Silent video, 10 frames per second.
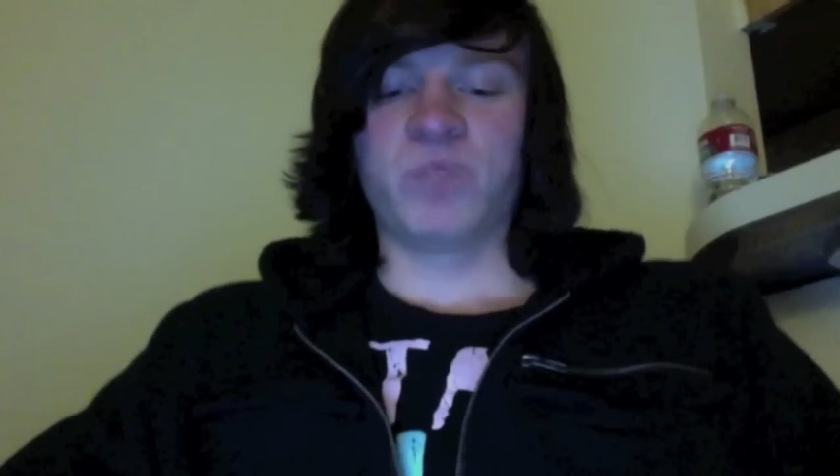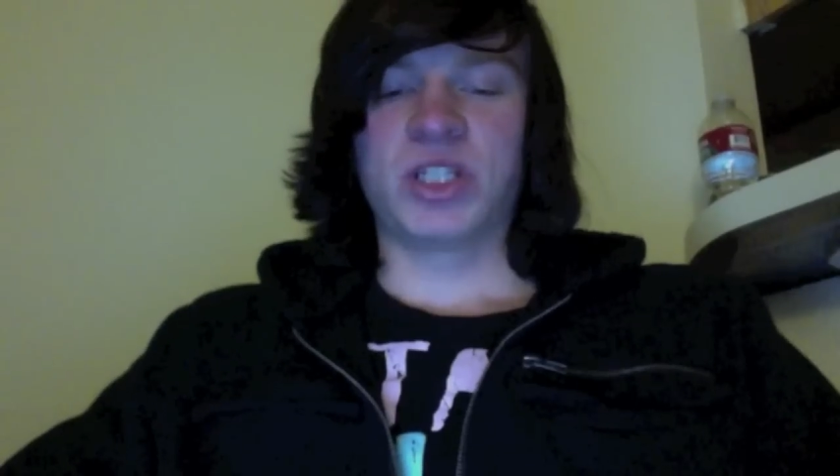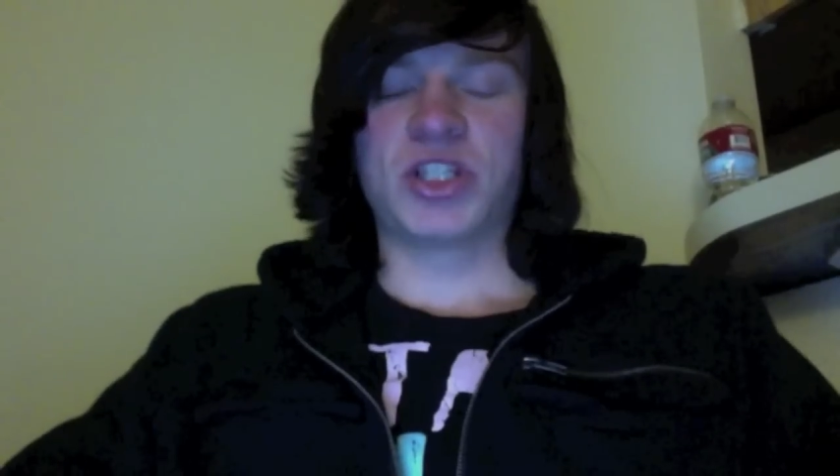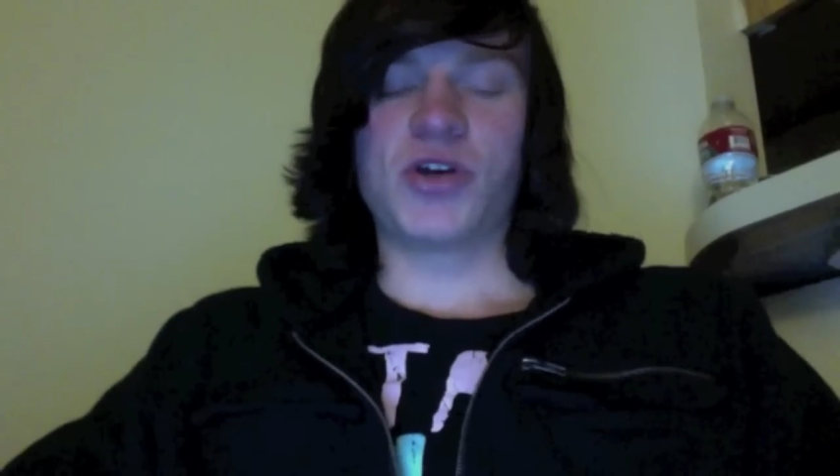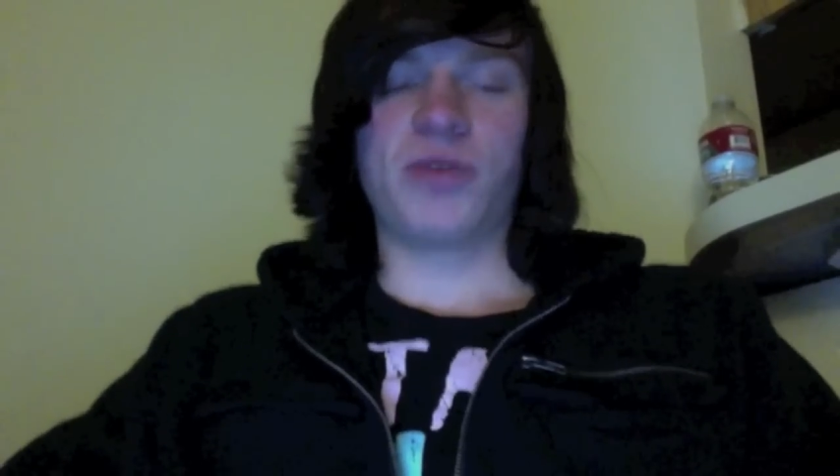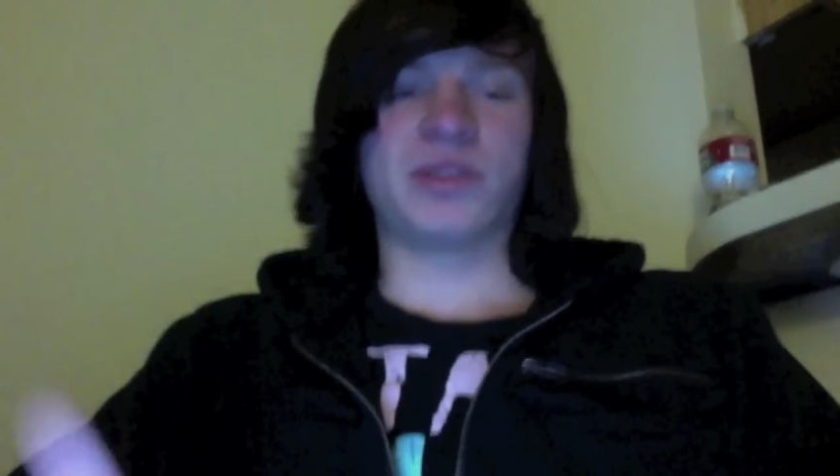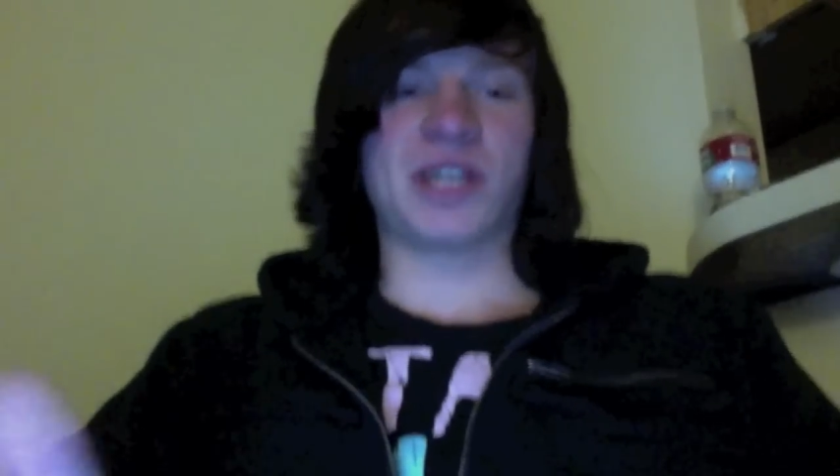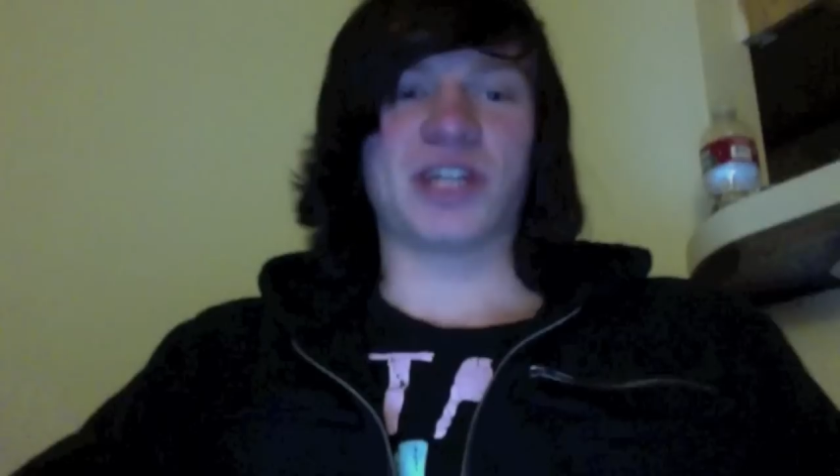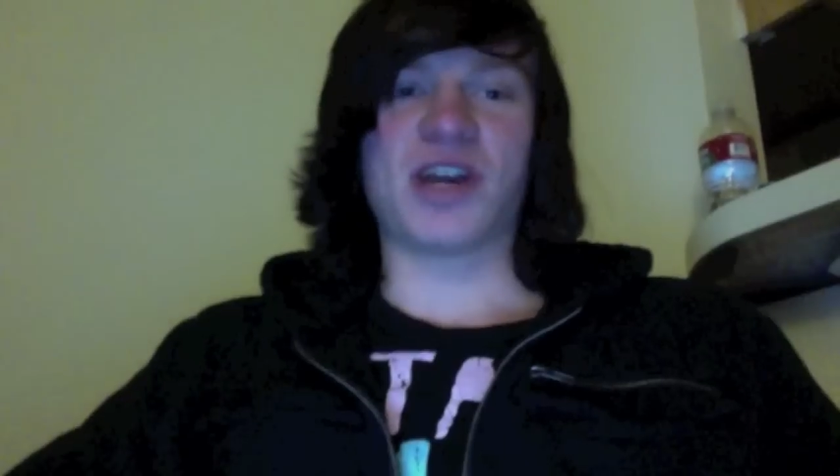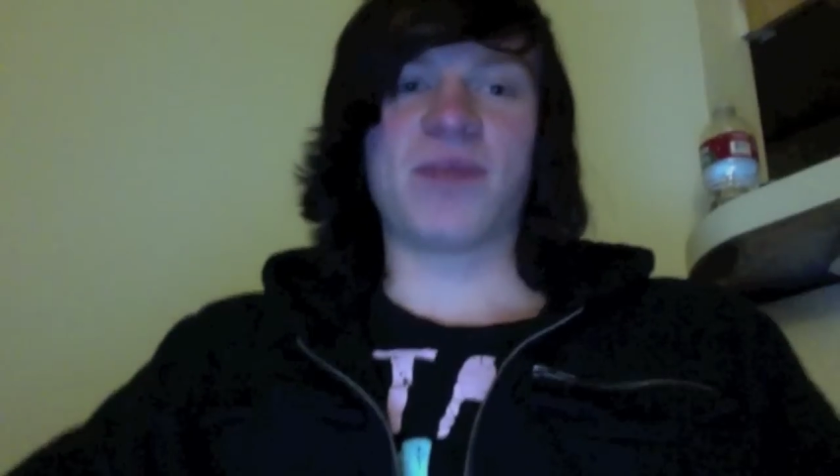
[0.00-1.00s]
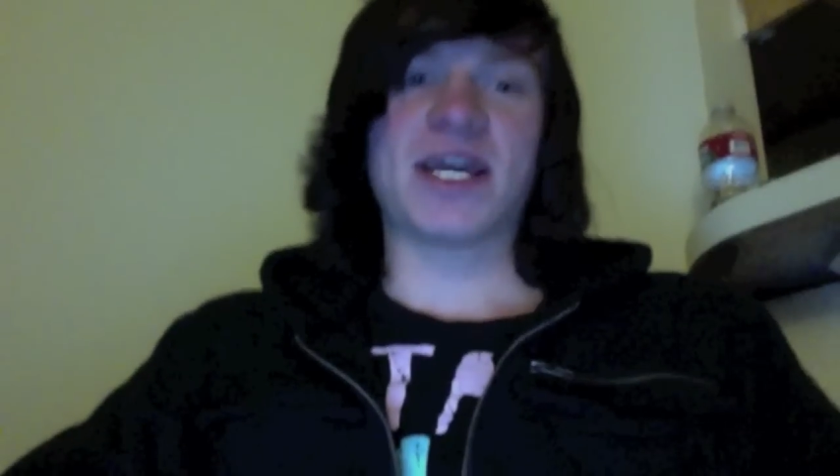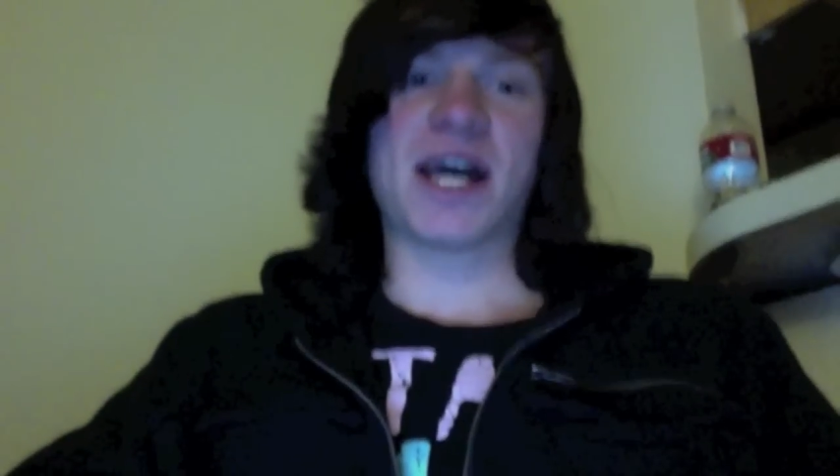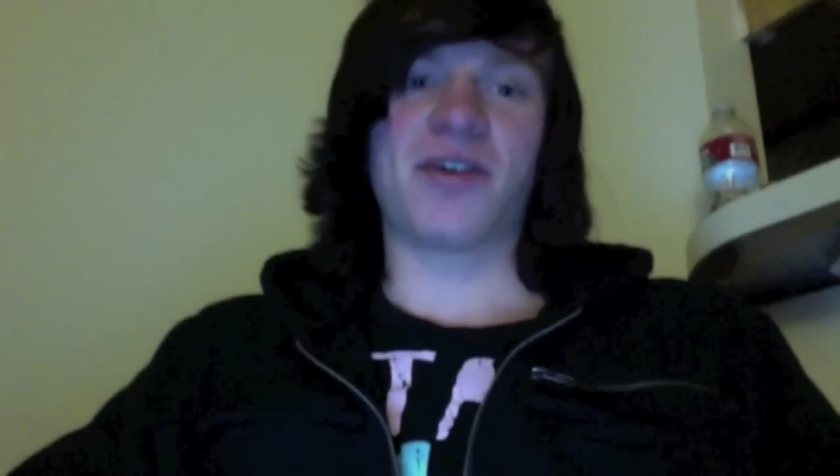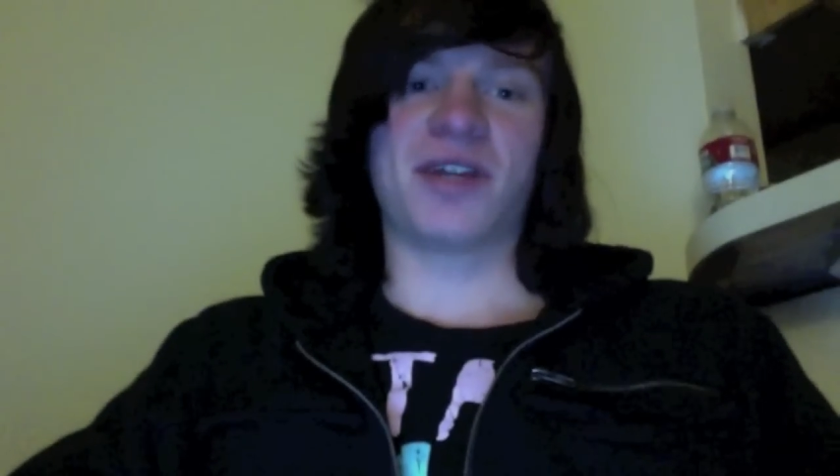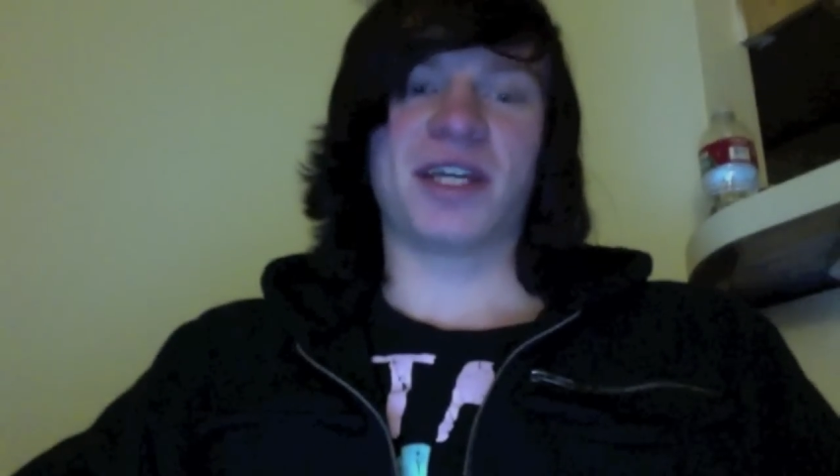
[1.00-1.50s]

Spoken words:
So I dropped out,